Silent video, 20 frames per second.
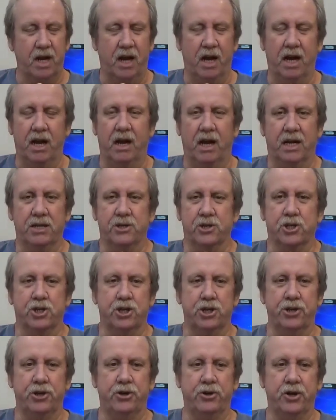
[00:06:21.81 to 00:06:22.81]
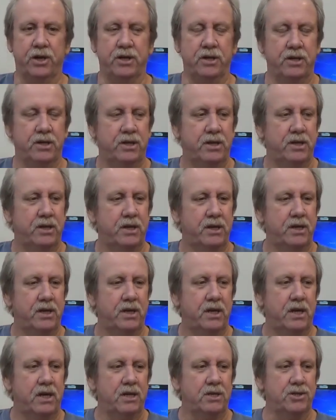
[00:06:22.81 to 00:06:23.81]
I, I just couldn't do it.
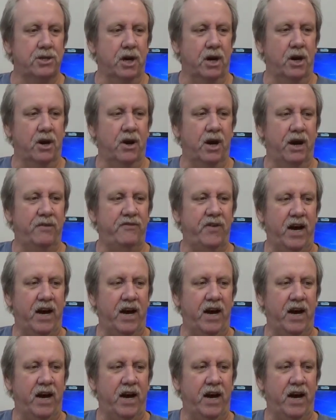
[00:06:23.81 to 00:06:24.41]
So I